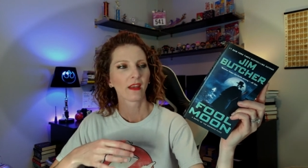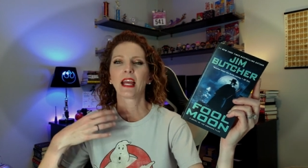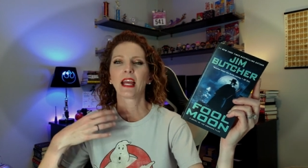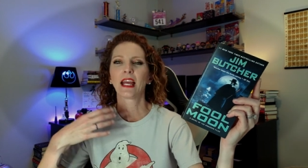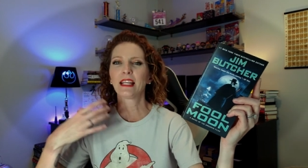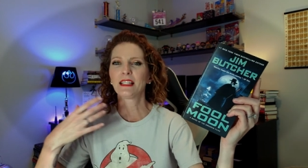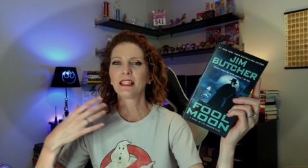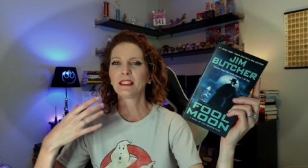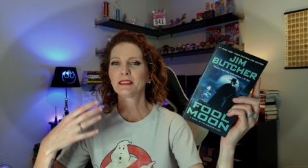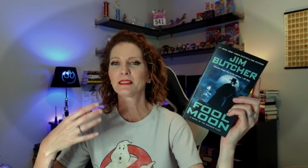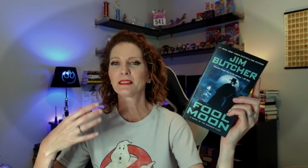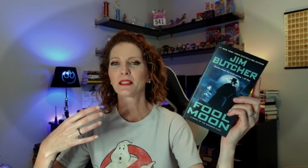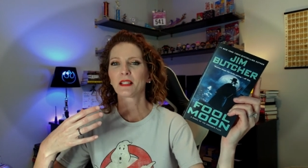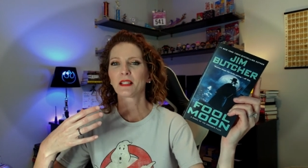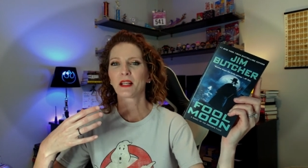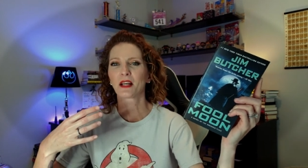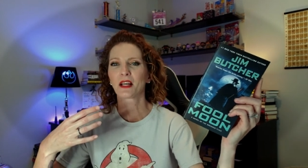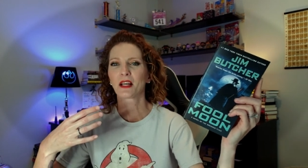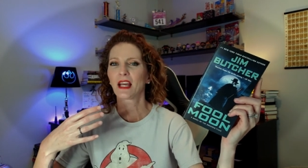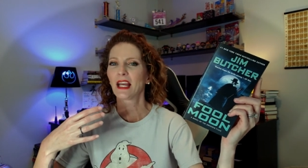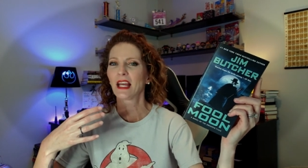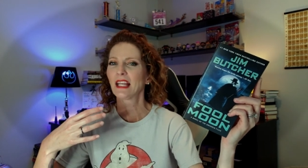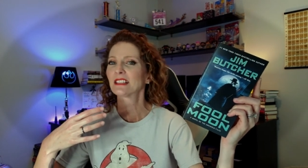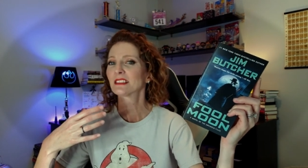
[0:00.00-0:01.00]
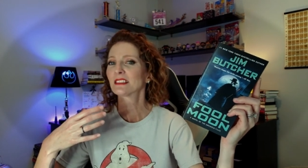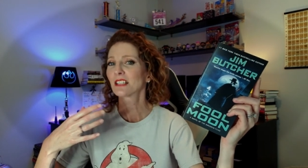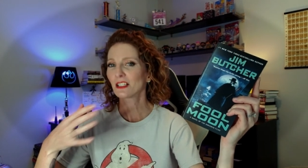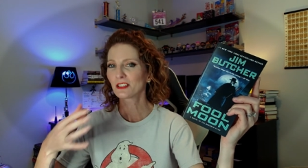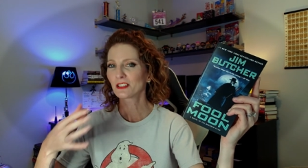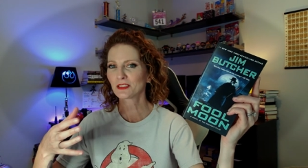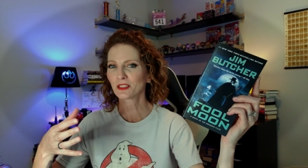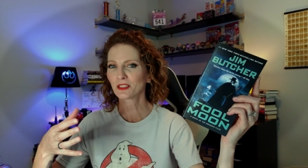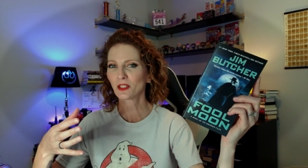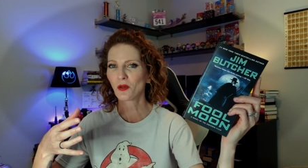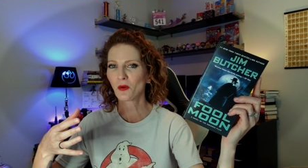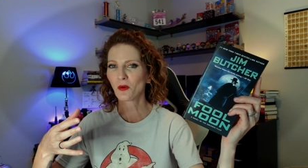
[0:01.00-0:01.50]
He's
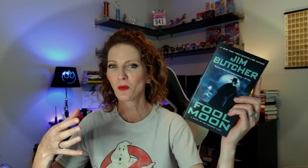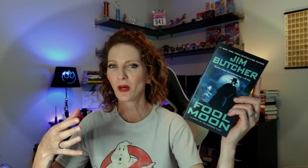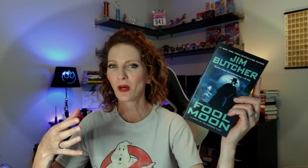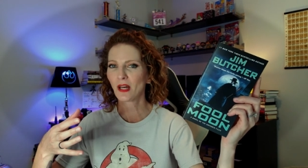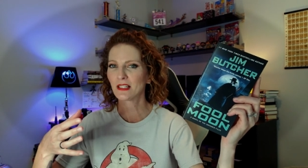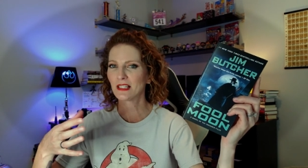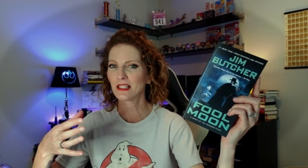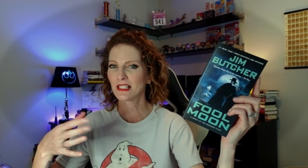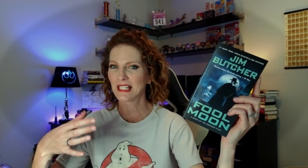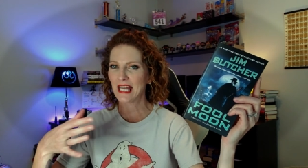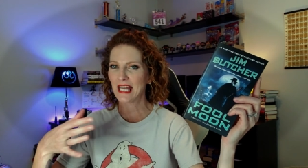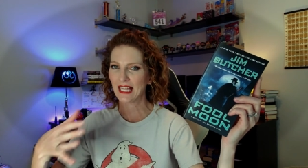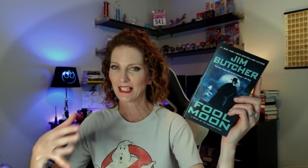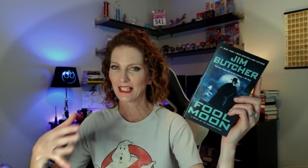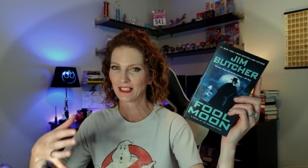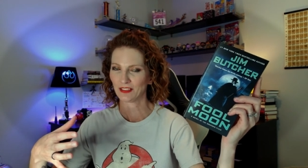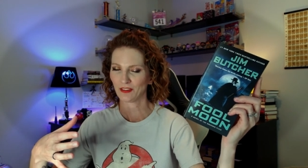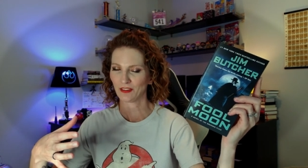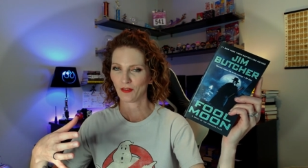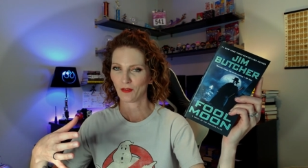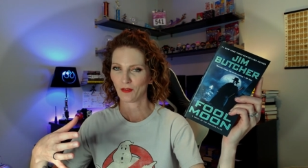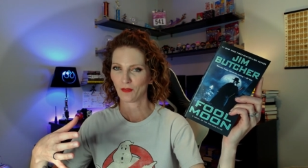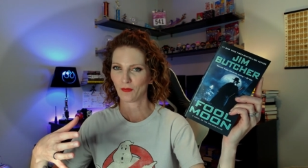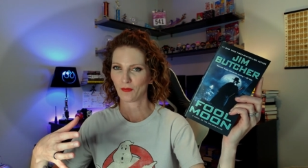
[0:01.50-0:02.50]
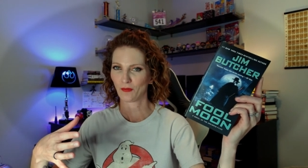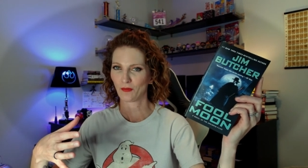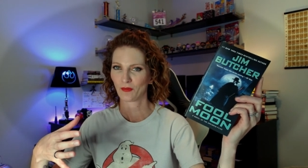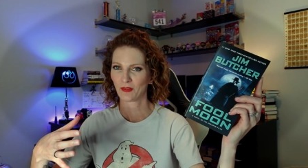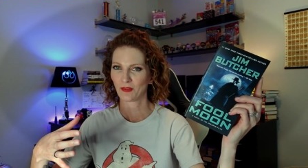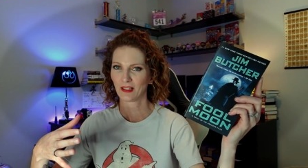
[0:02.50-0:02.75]
also a detective.